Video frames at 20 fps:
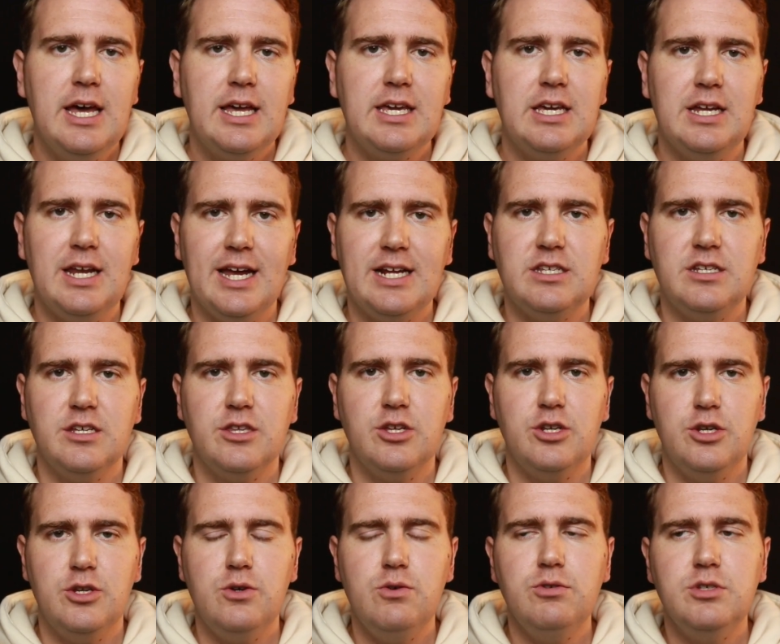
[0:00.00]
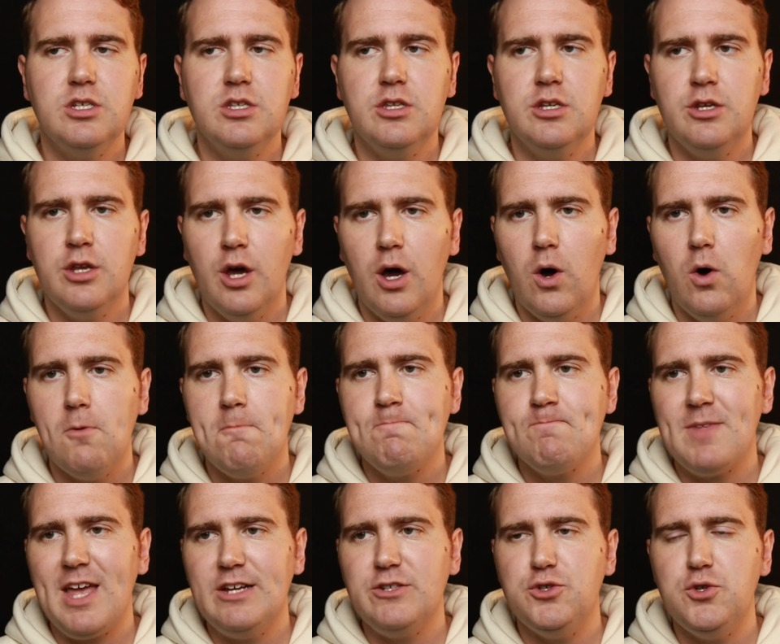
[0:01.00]
connecting the new to the known
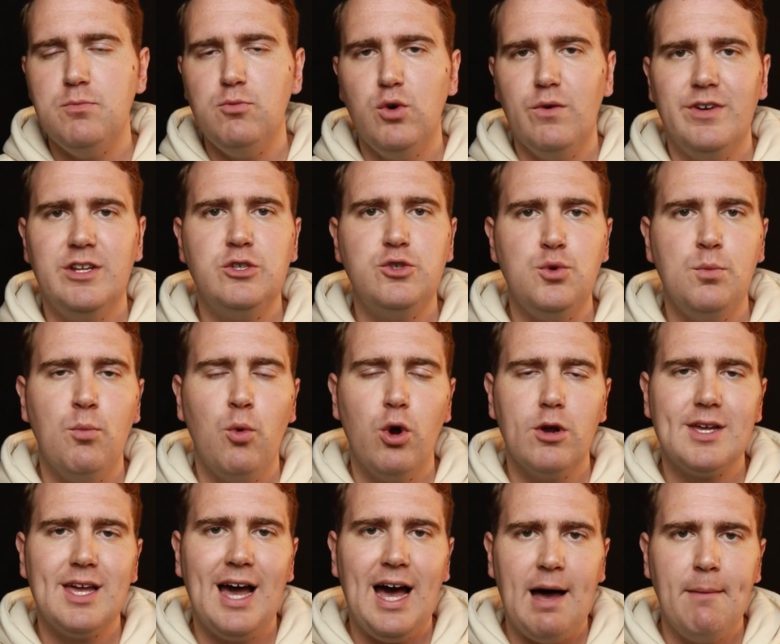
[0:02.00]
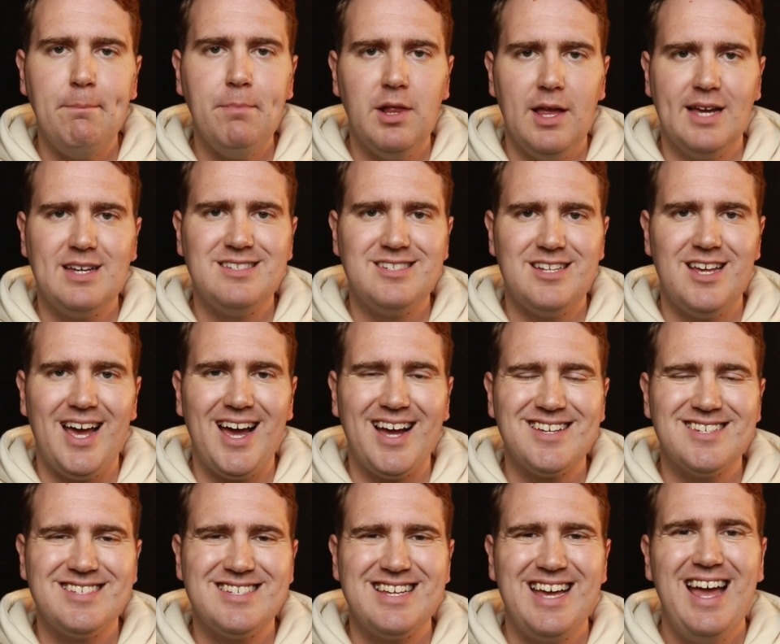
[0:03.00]
as you move into more complex
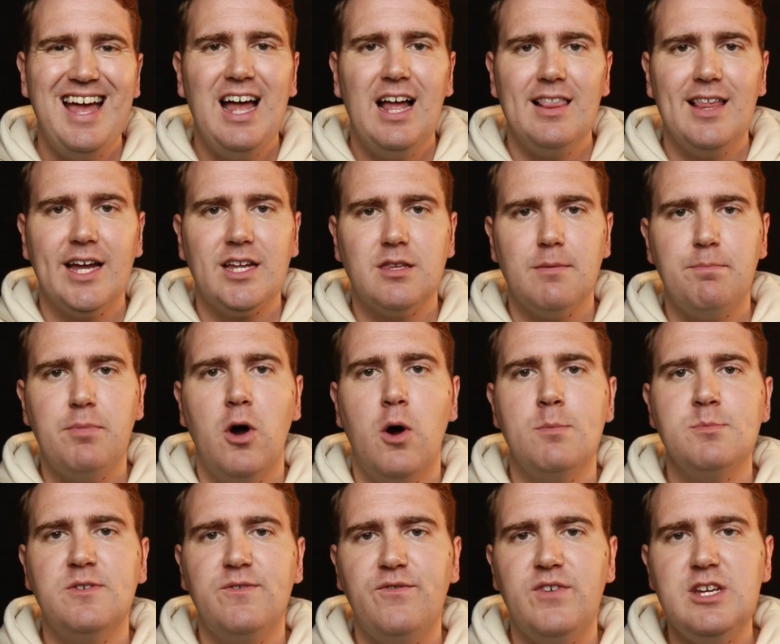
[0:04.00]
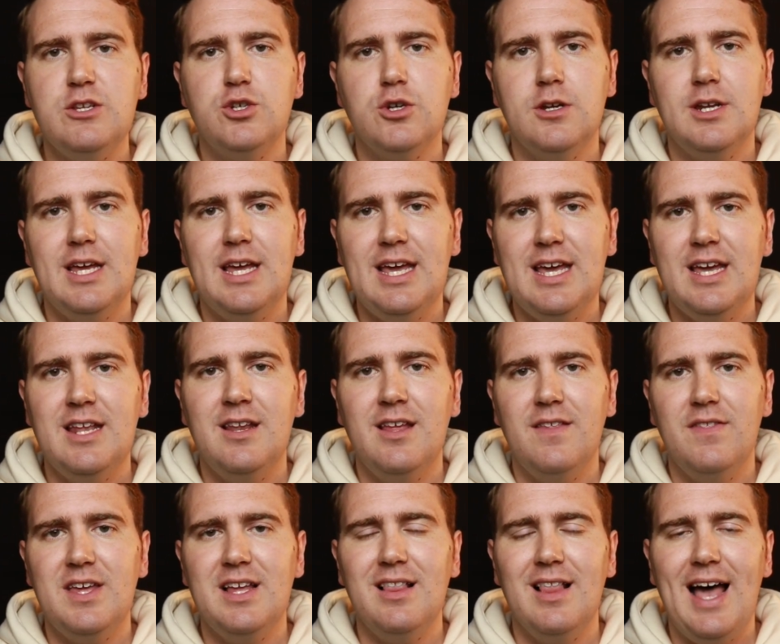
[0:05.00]
texts like the poems featured in
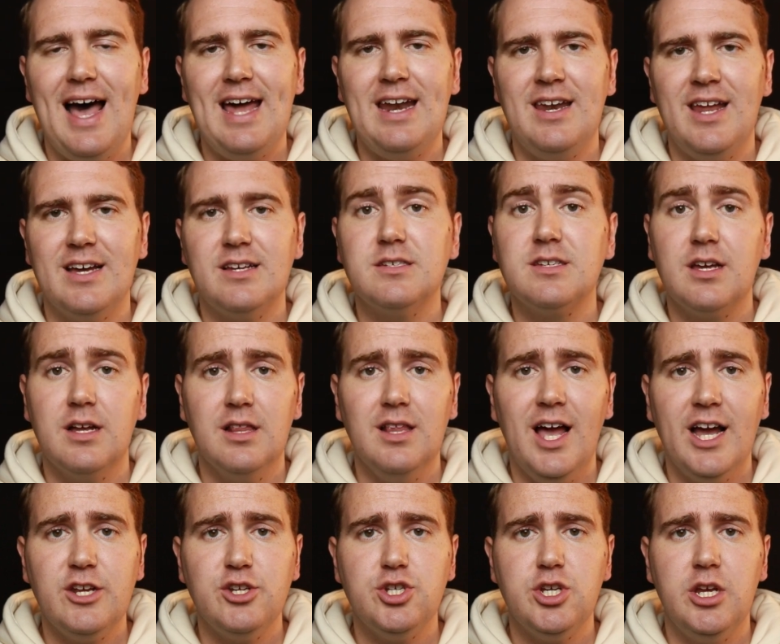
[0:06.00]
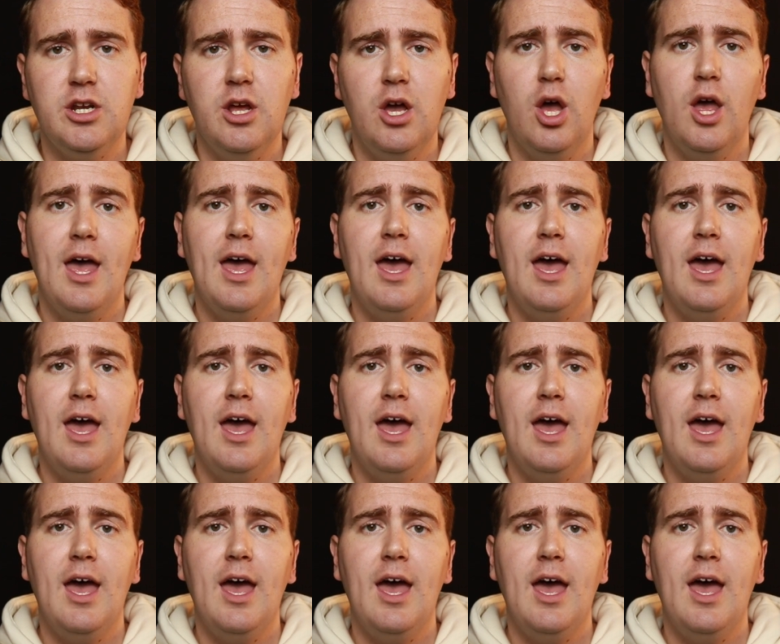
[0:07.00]
the Latinx collection